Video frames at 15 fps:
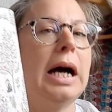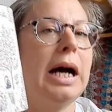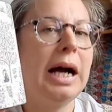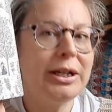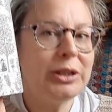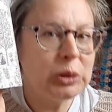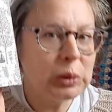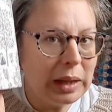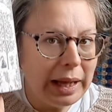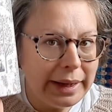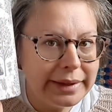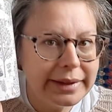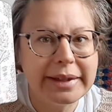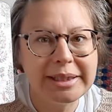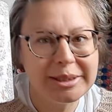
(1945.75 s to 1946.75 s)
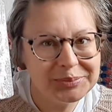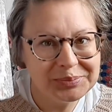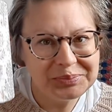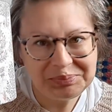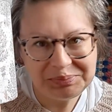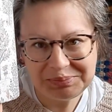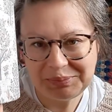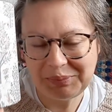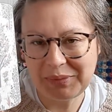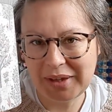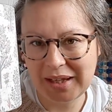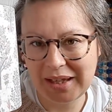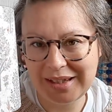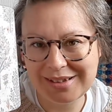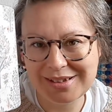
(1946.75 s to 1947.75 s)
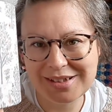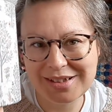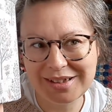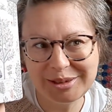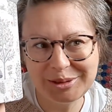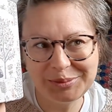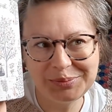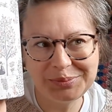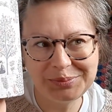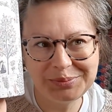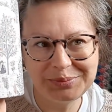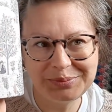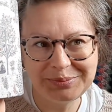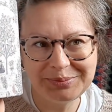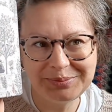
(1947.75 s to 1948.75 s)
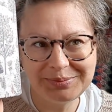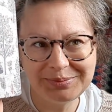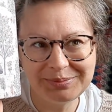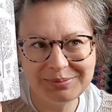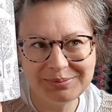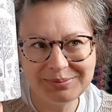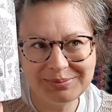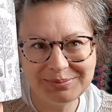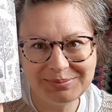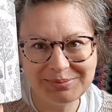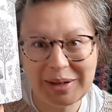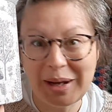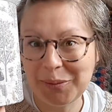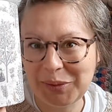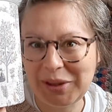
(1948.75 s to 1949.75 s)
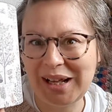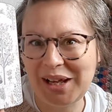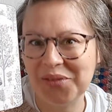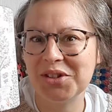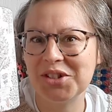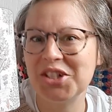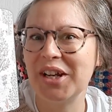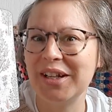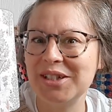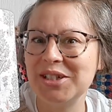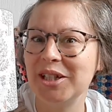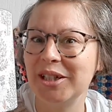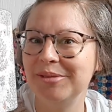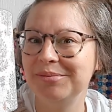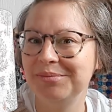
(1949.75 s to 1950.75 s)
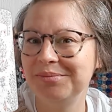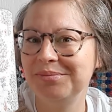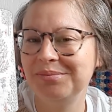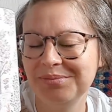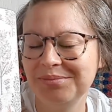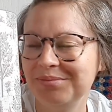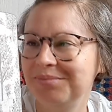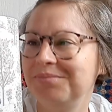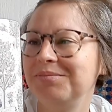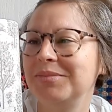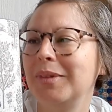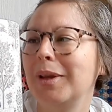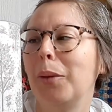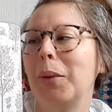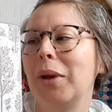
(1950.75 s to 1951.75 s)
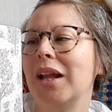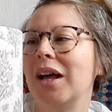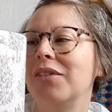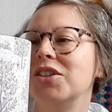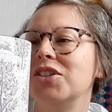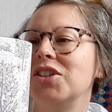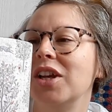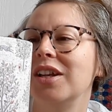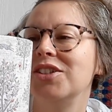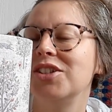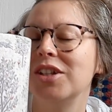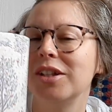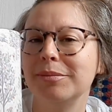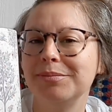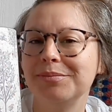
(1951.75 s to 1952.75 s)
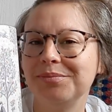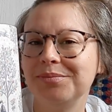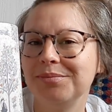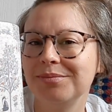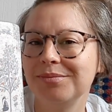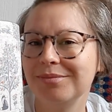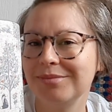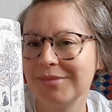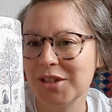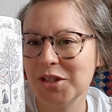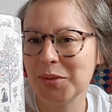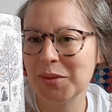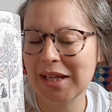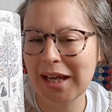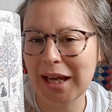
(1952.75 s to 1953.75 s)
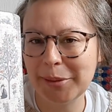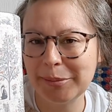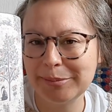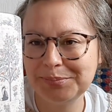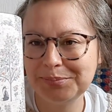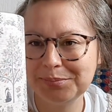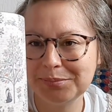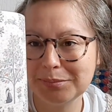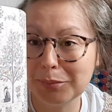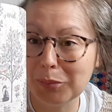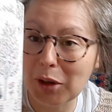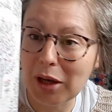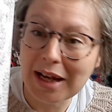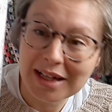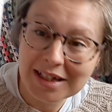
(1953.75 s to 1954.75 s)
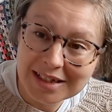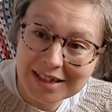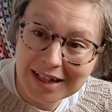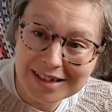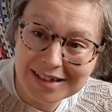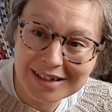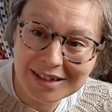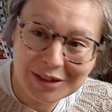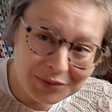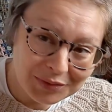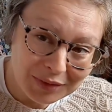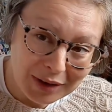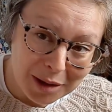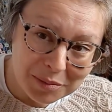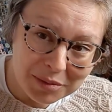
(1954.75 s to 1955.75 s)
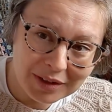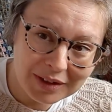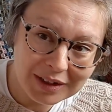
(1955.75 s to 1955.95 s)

I don't like it. And I will have to change it. I will have to change it. Do it again. But it's fab.